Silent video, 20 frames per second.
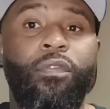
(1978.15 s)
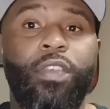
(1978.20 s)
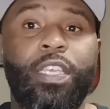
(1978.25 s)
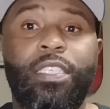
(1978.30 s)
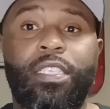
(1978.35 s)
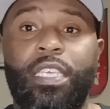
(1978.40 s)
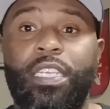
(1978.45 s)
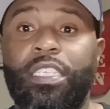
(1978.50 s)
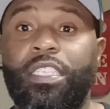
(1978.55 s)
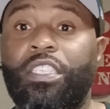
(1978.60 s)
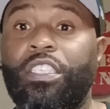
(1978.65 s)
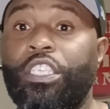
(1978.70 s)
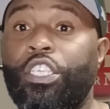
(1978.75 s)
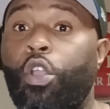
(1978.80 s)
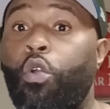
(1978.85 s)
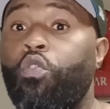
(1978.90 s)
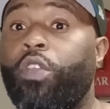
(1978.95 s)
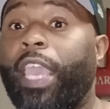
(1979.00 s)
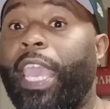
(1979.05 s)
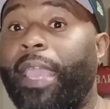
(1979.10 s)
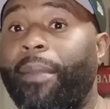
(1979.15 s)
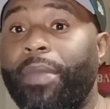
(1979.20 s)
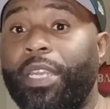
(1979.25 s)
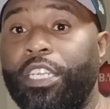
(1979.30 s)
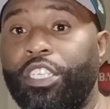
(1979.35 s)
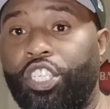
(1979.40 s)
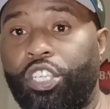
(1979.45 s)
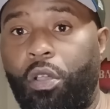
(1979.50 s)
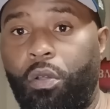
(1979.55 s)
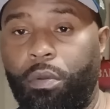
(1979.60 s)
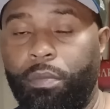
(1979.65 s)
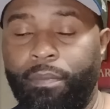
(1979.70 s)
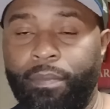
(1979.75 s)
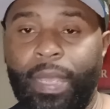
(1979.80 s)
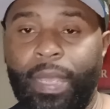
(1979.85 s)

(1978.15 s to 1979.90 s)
he said the CO came in a jump,